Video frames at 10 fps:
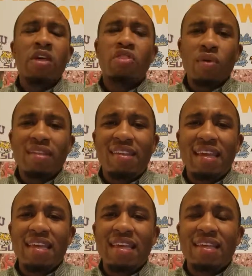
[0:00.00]
3
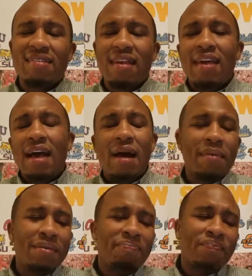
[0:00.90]
TDs. I
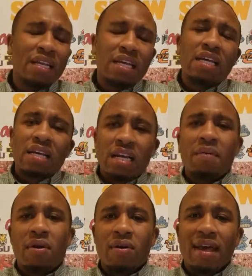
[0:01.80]
mean,
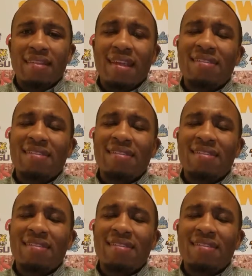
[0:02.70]
come on, guys.